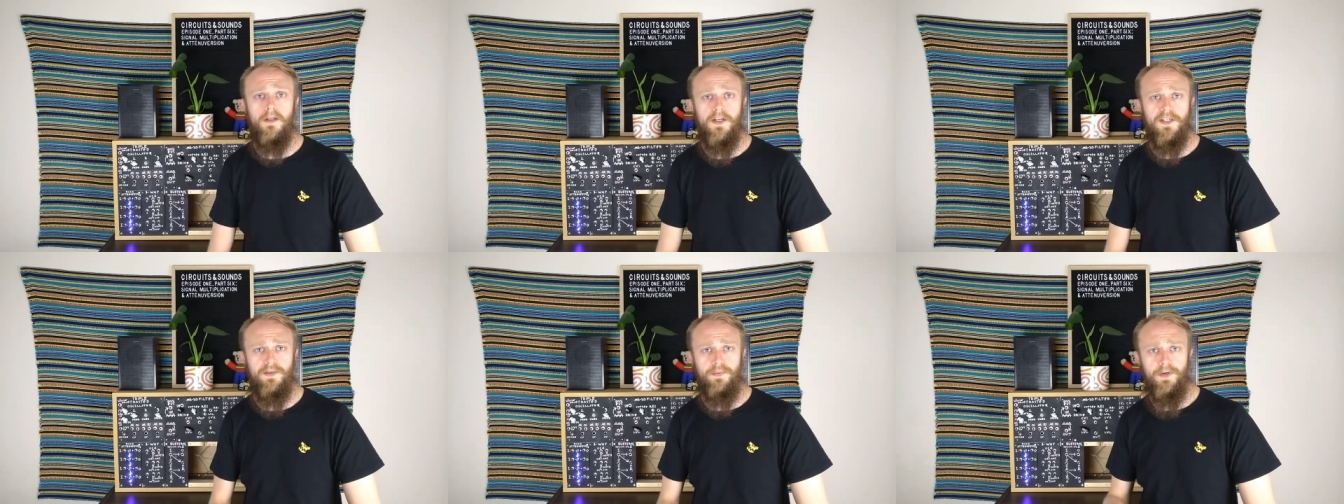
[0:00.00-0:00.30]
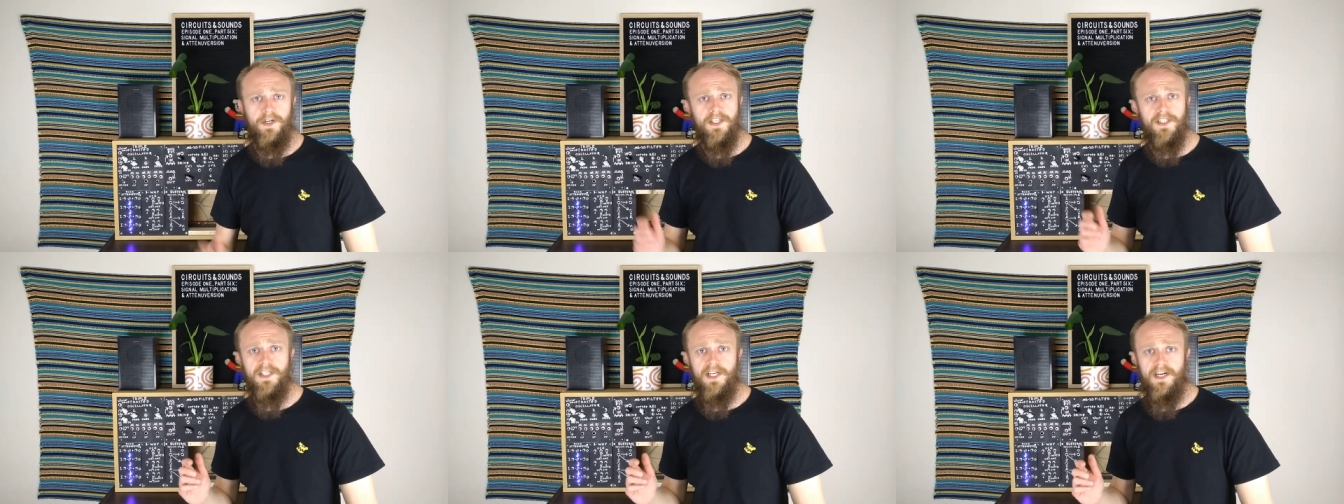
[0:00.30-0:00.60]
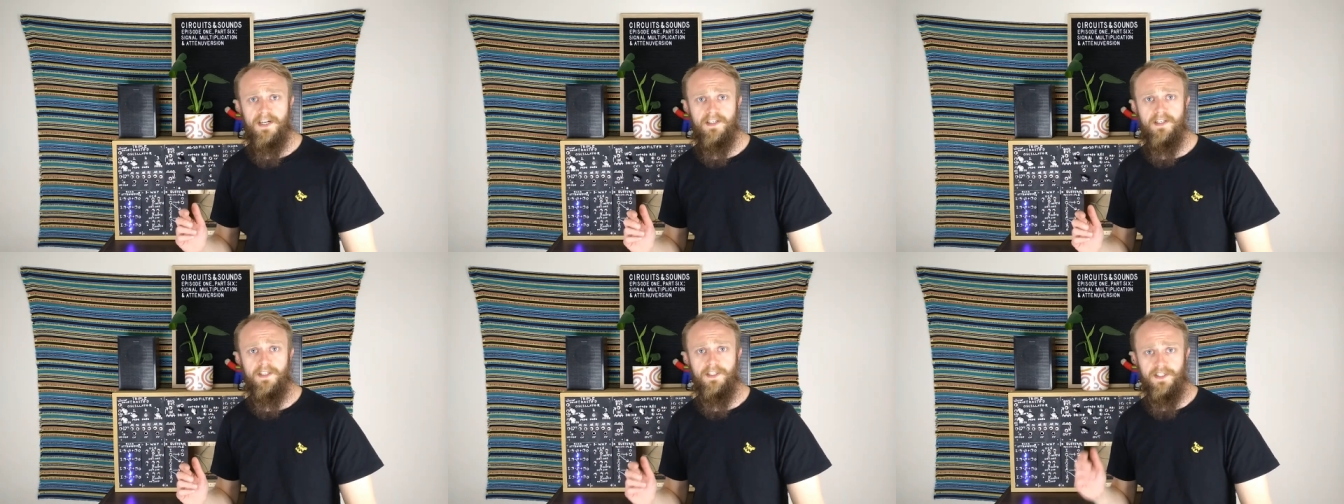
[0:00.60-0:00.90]
So what
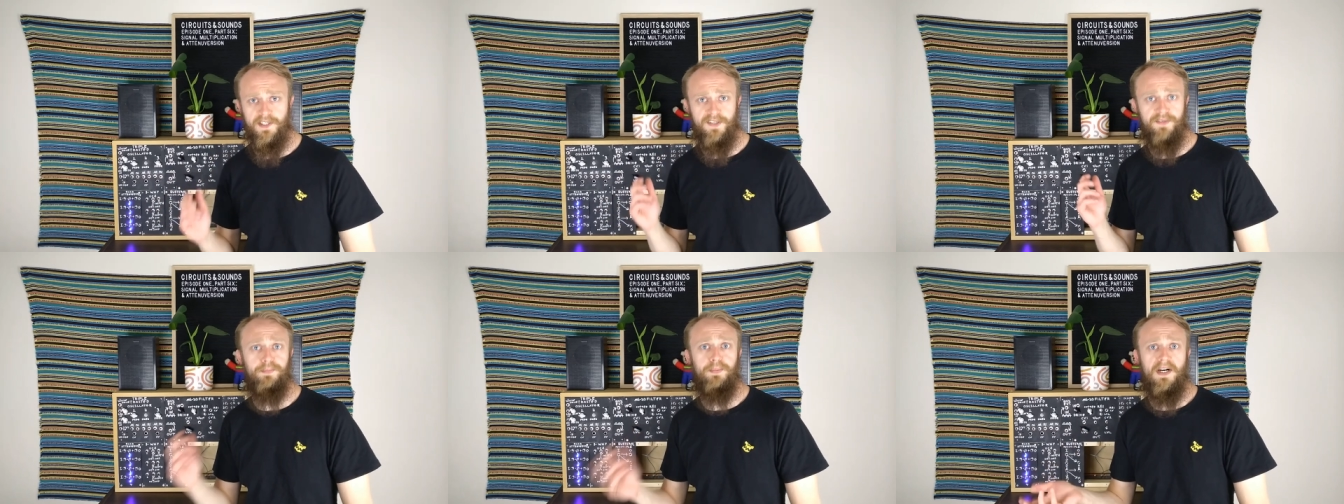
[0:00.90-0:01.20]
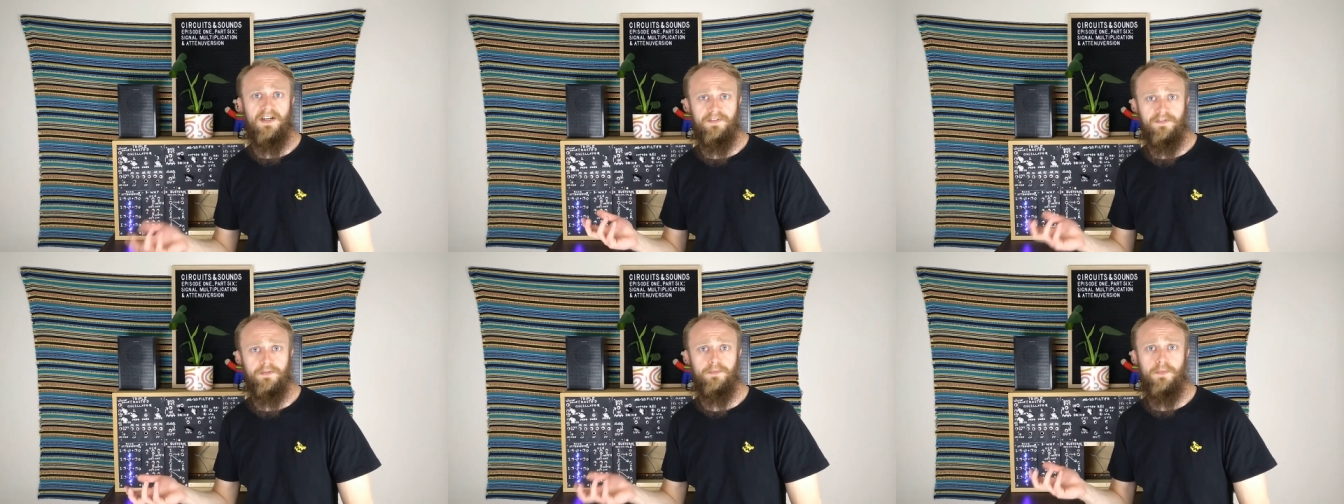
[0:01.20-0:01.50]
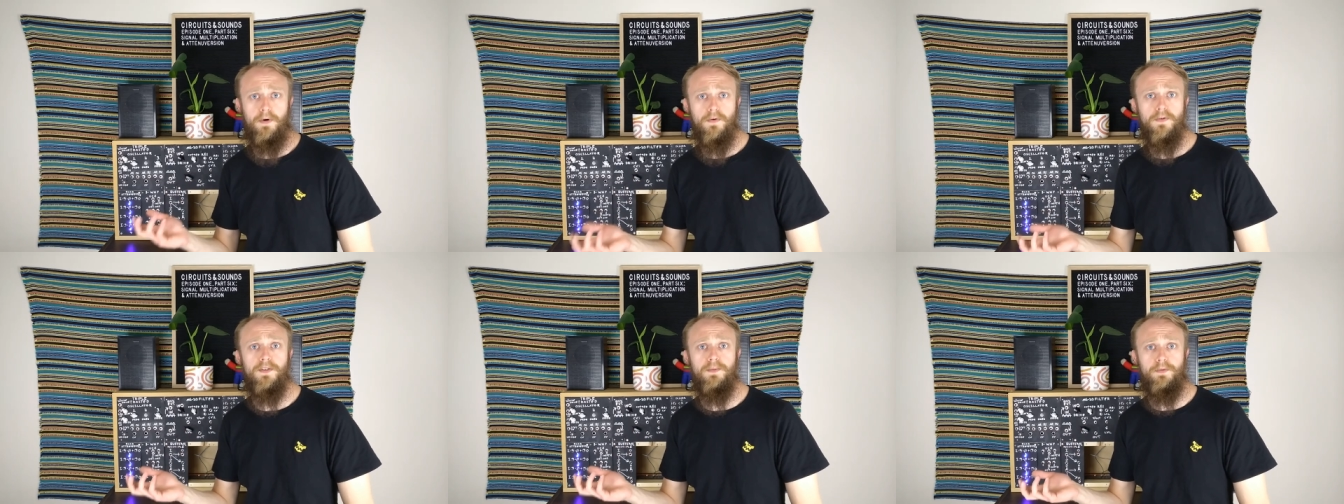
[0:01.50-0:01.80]
exactly is a buffered
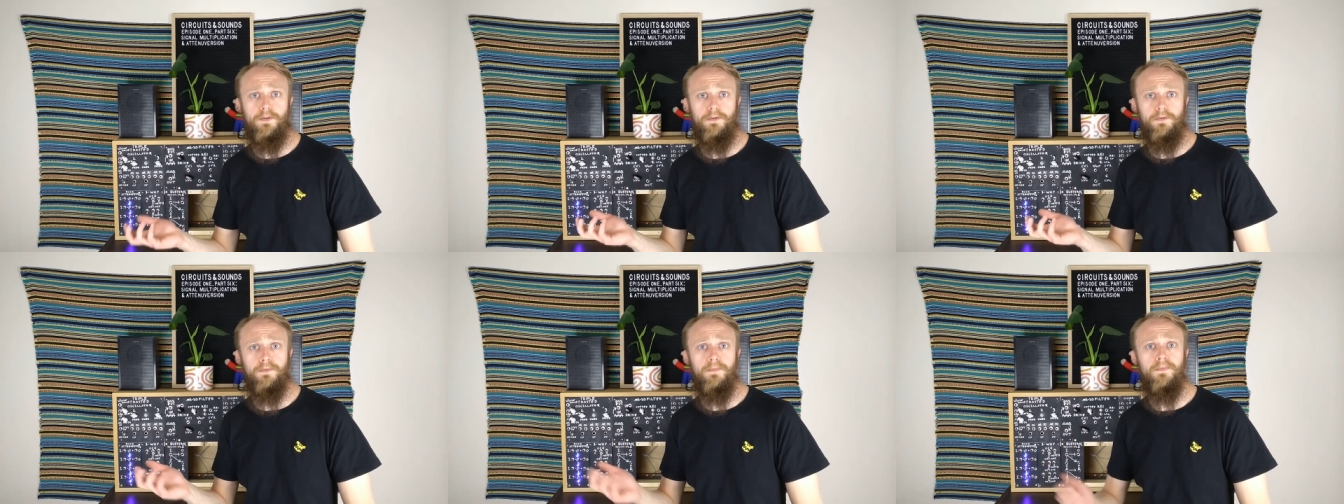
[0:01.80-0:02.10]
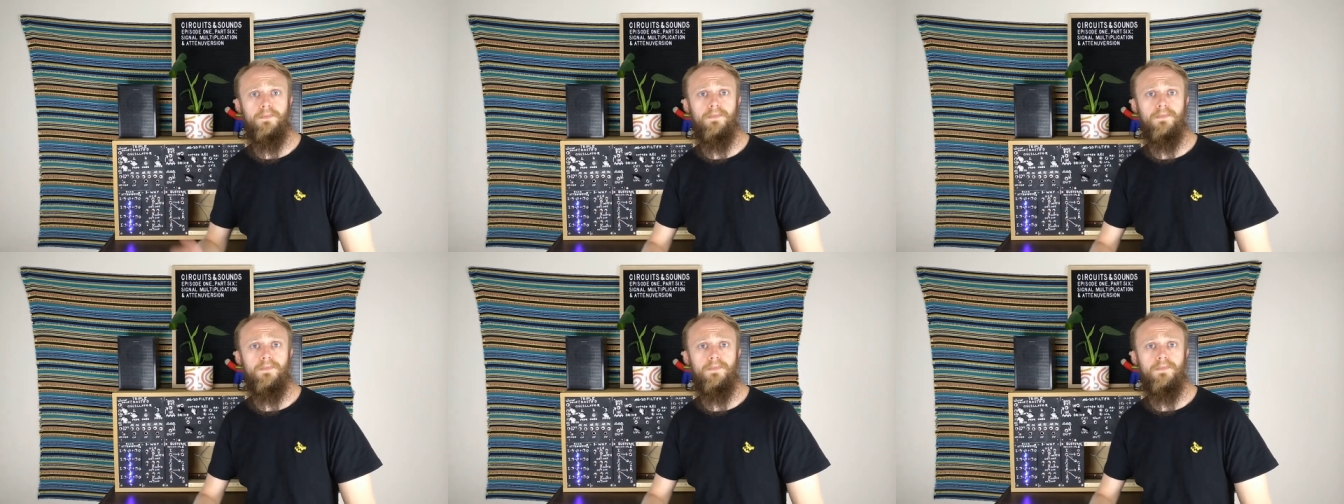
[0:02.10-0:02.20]
multiple?